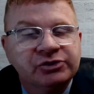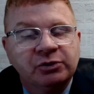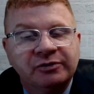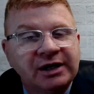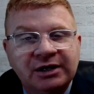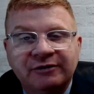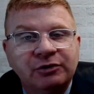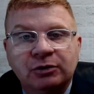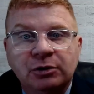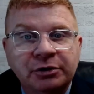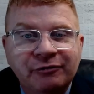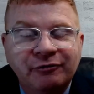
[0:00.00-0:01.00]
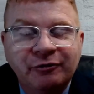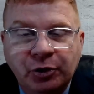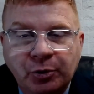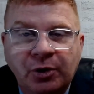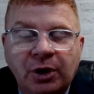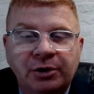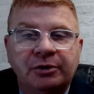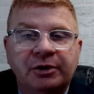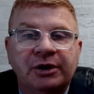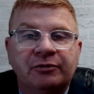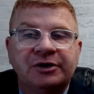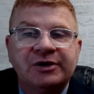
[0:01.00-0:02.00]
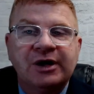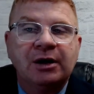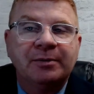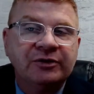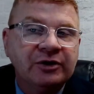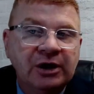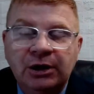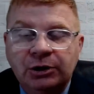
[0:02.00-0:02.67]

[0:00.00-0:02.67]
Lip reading: so that if you're looking for a partner in retirement,